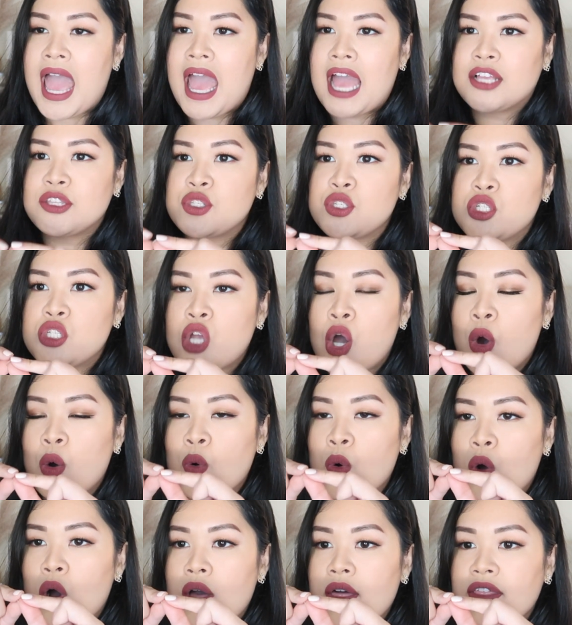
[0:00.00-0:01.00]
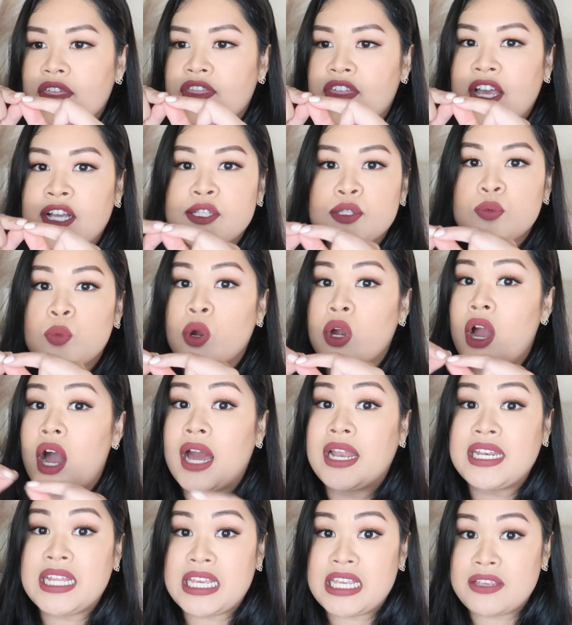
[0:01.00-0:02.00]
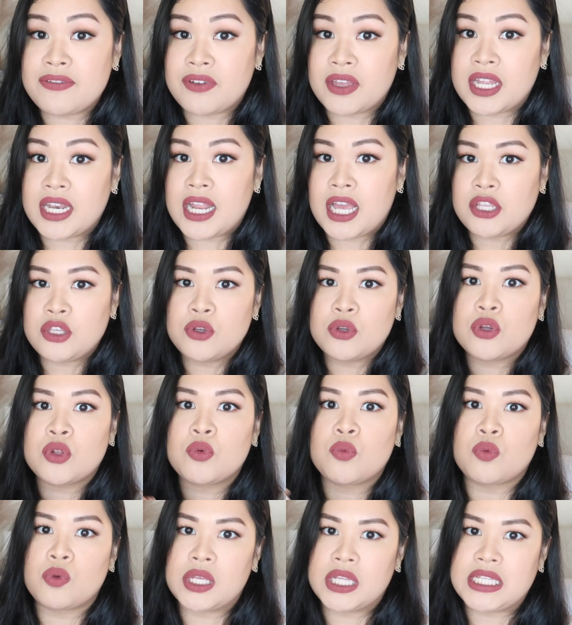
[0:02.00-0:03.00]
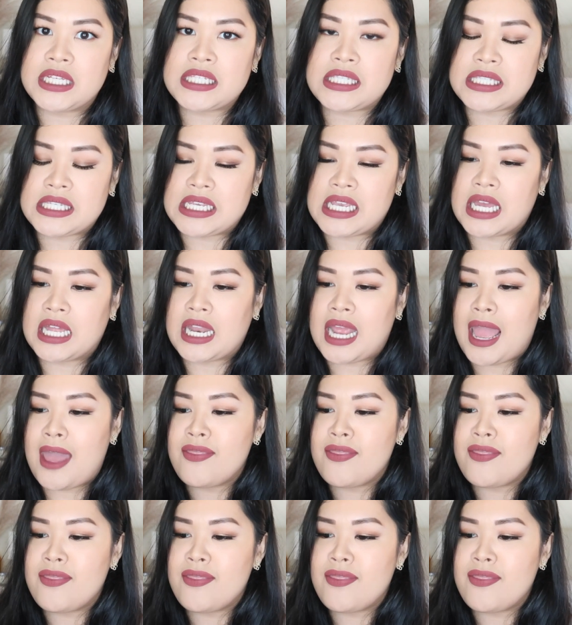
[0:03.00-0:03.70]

And so things were uneven and you could really see it.